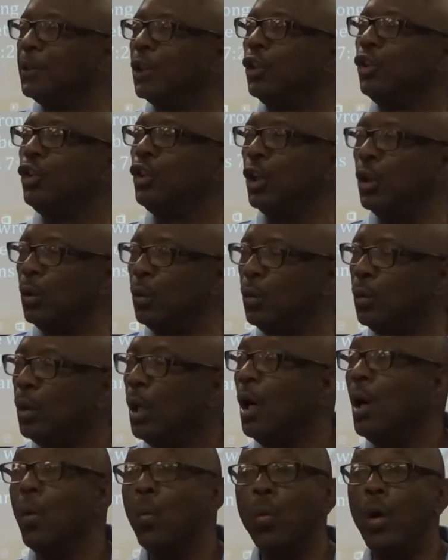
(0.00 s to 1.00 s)
to do
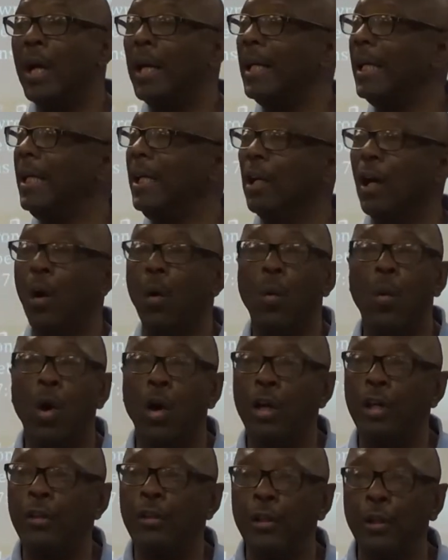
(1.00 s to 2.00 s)
what he don't
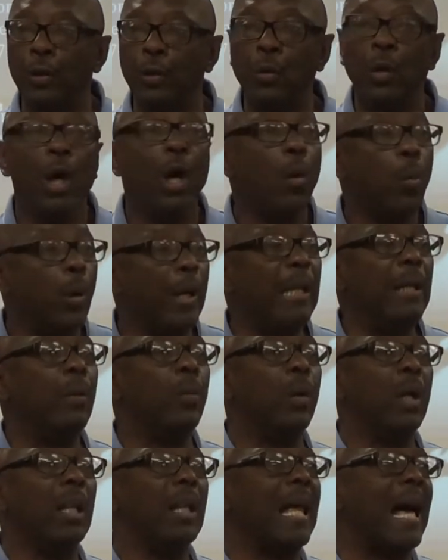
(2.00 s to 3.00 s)
want to do. Yeah. What he
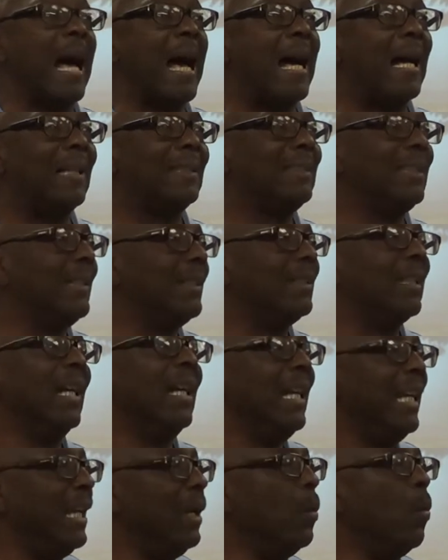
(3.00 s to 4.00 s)
realizes,
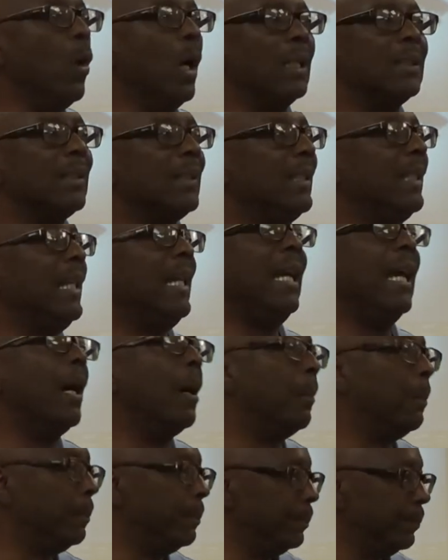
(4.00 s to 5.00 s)
it wasn't
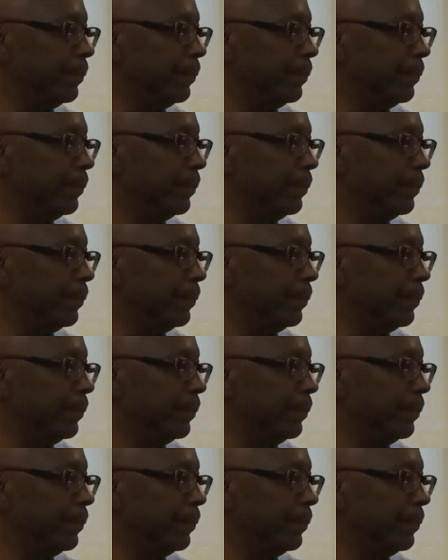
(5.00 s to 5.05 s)
him.